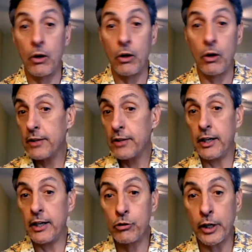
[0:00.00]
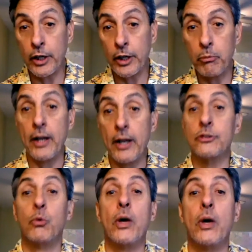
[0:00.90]
So they need a trigger point
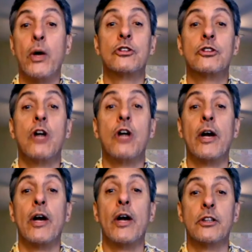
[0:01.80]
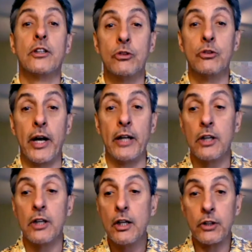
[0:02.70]
as to when to start raising those
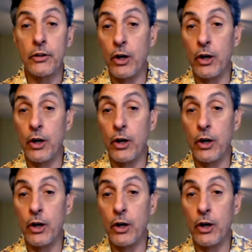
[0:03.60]
rates,